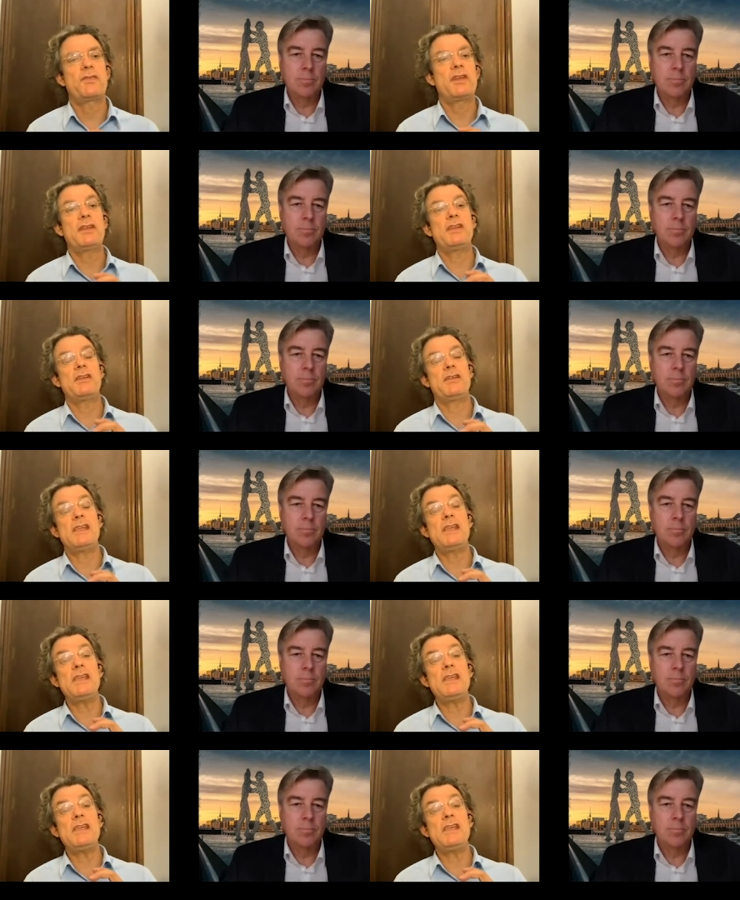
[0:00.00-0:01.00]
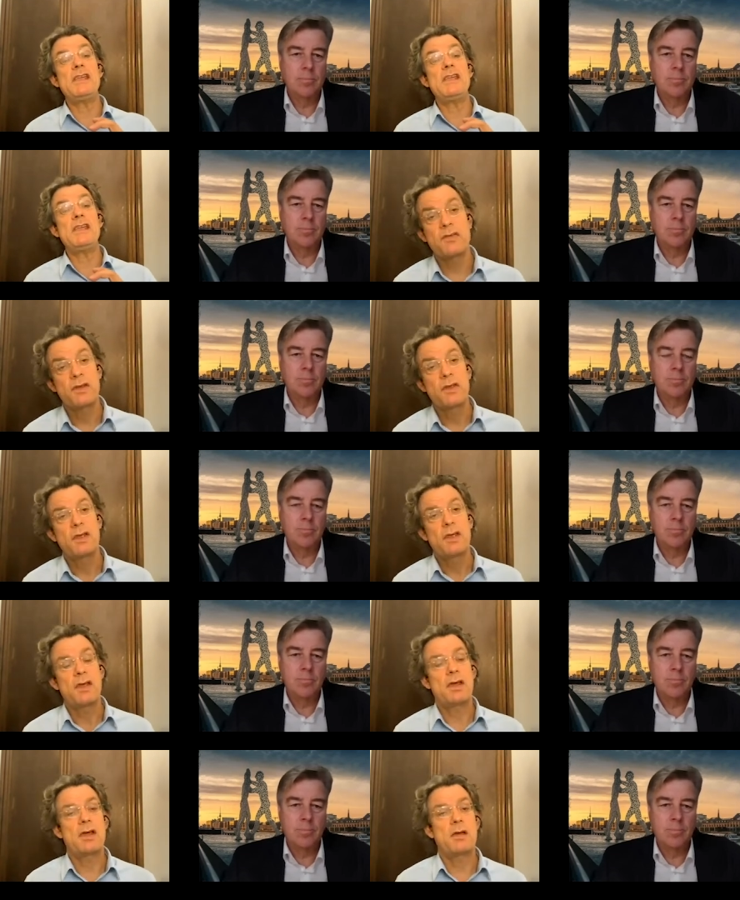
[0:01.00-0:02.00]
Speaker 1: they need even need
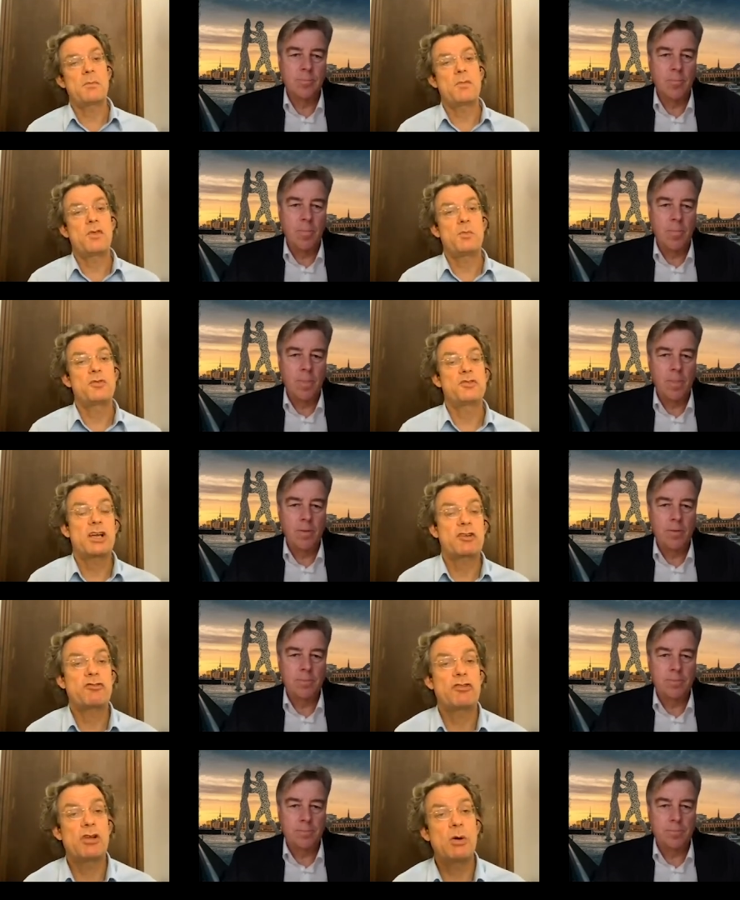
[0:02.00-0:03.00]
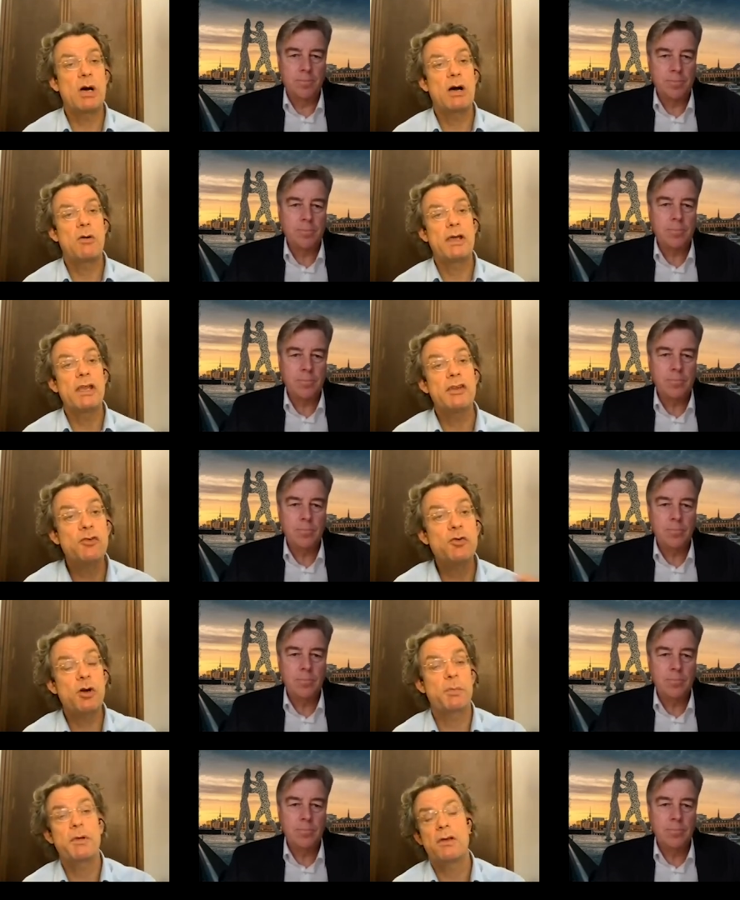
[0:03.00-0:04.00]
um, the production know-how in
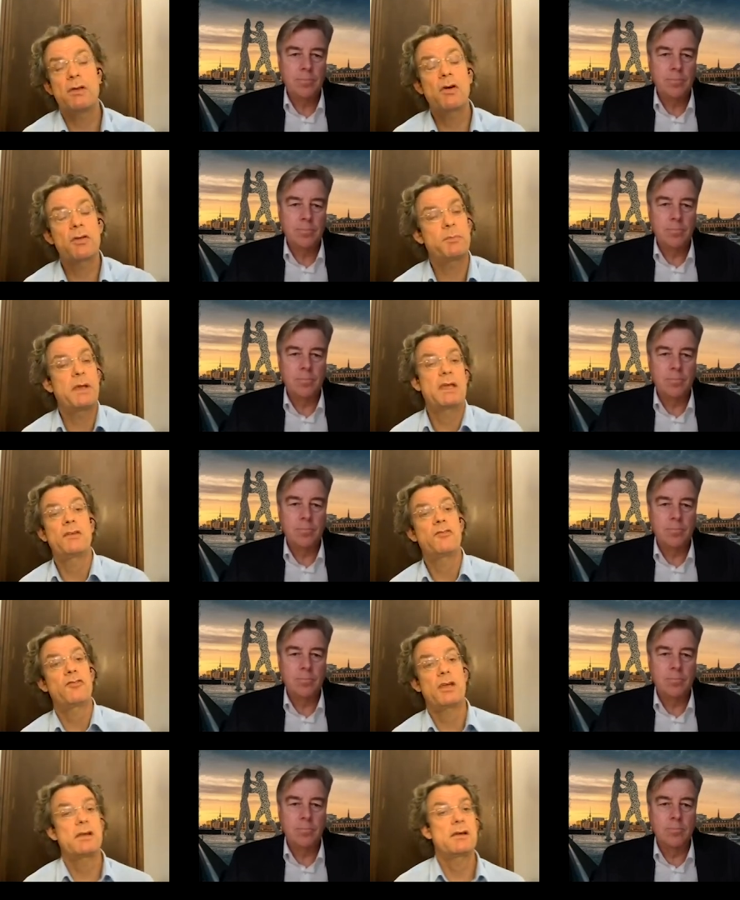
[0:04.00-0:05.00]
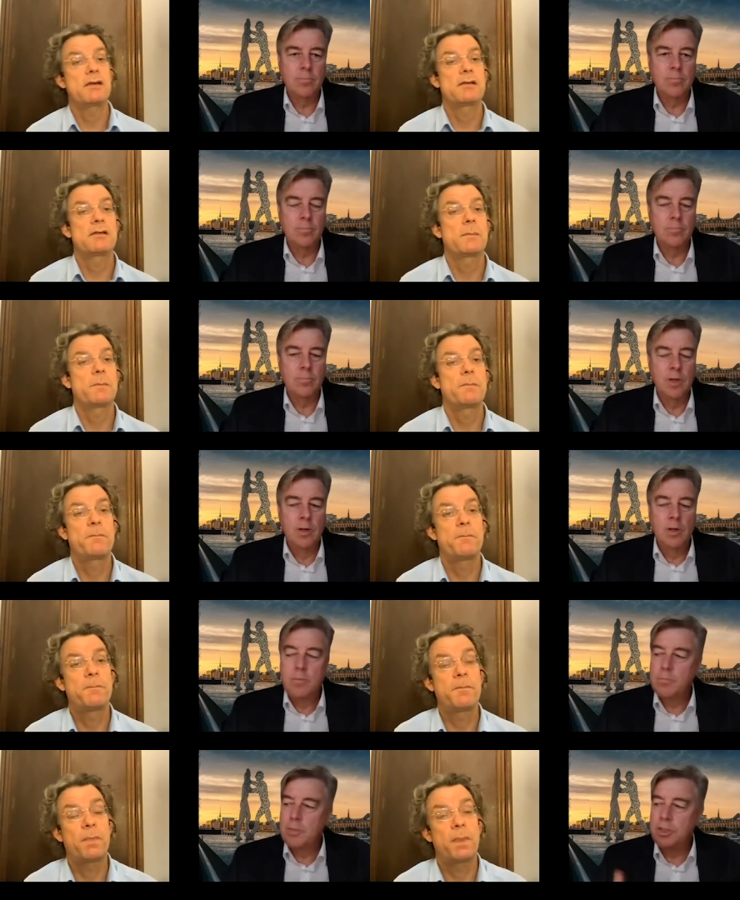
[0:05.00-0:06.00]
Europe and not back in China. Mm-hmm.
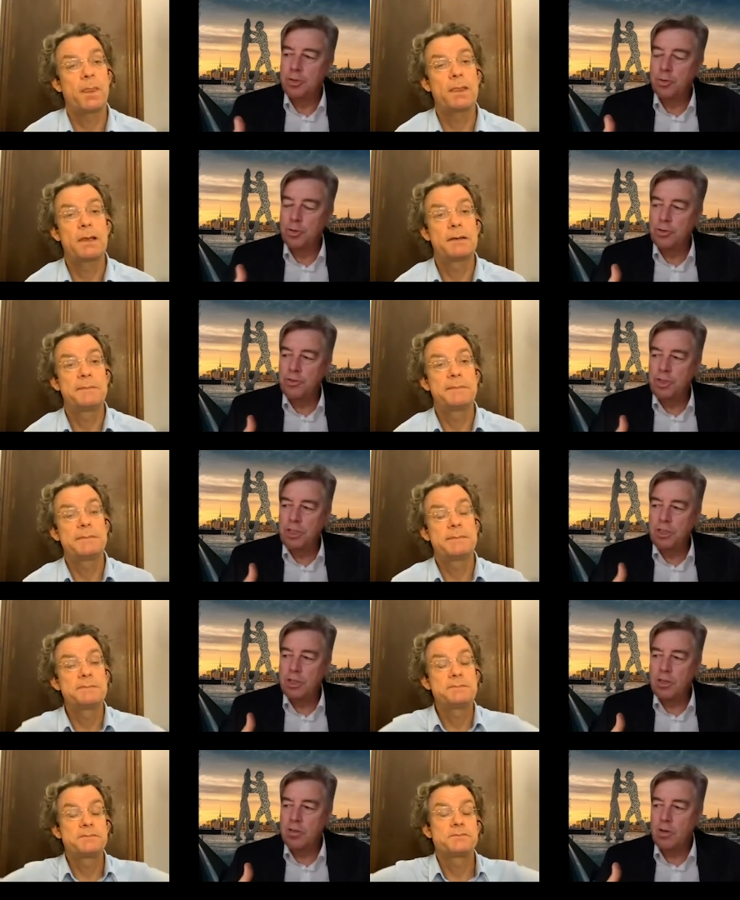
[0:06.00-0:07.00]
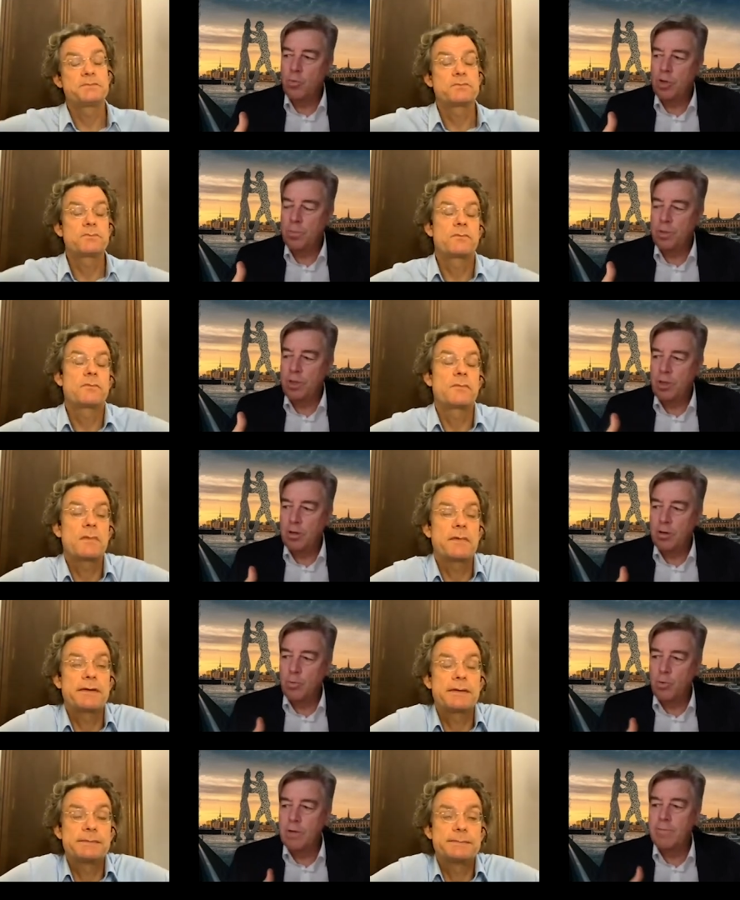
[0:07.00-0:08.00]
Speaker 2: But do you see that there will be
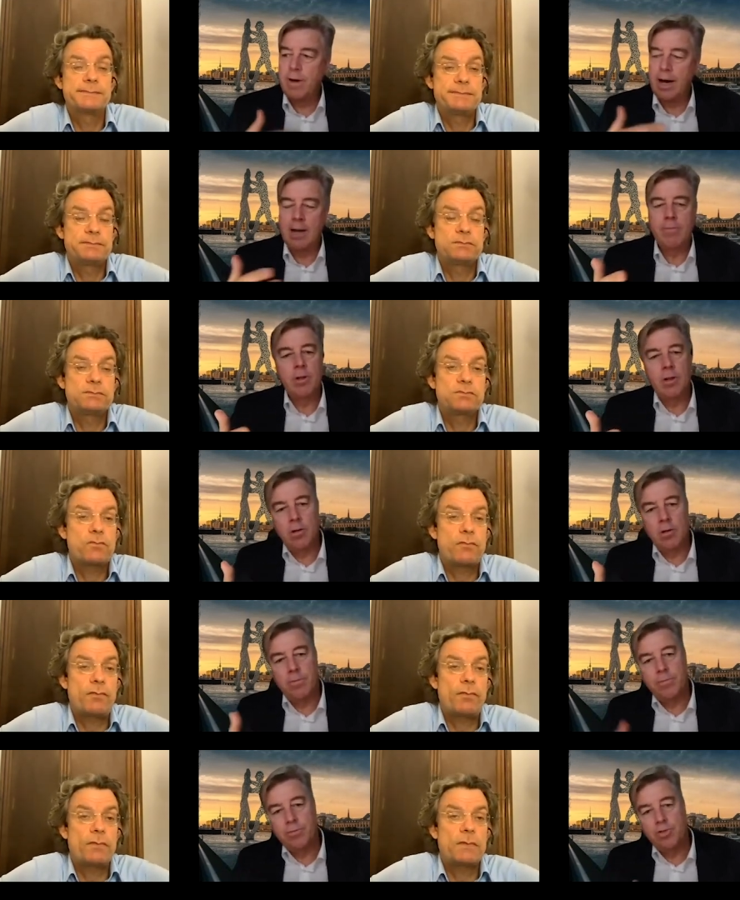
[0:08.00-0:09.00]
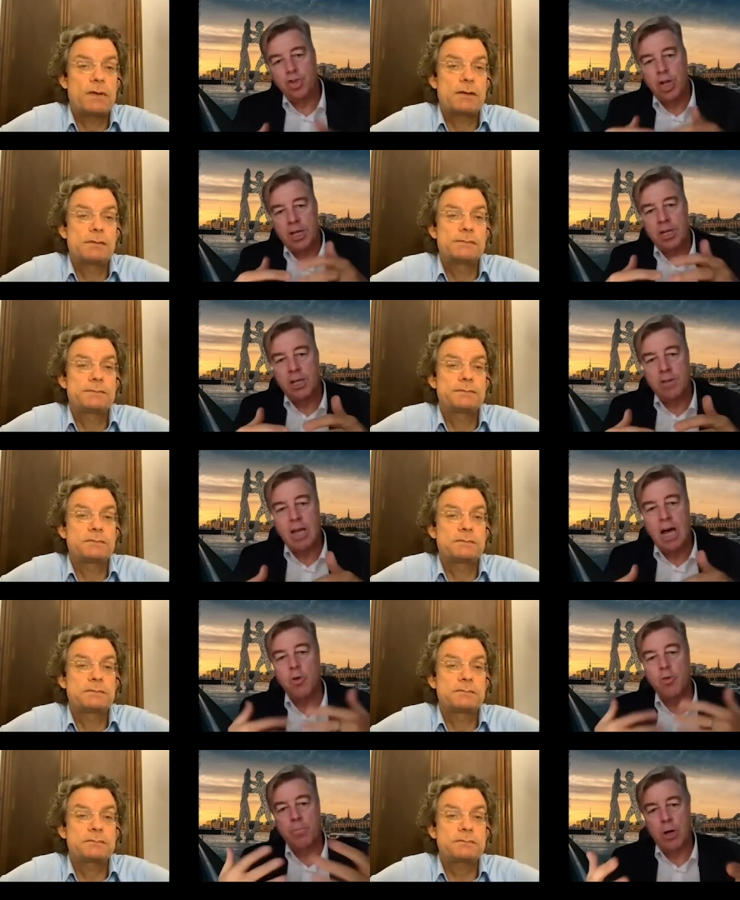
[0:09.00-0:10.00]
a revival of Chinese
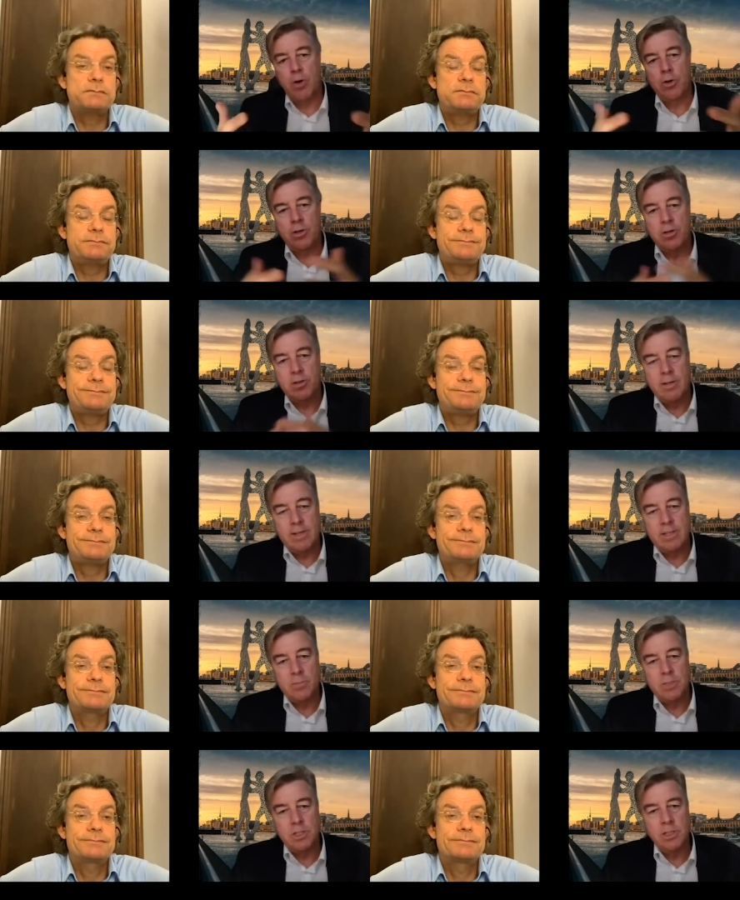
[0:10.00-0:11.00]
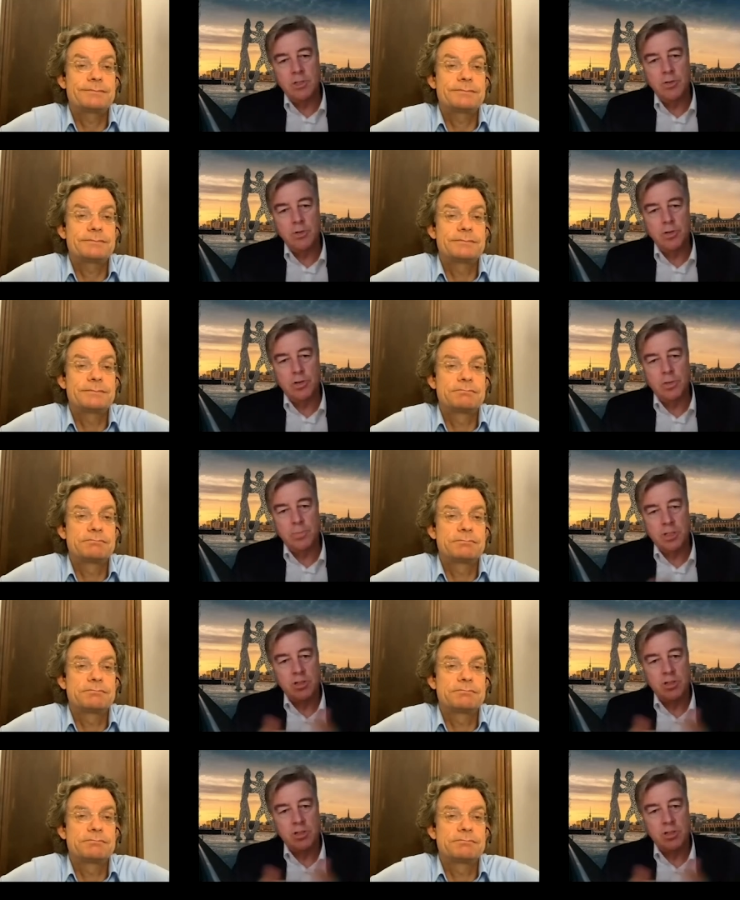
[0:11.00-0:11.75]
outbound investments into Europe?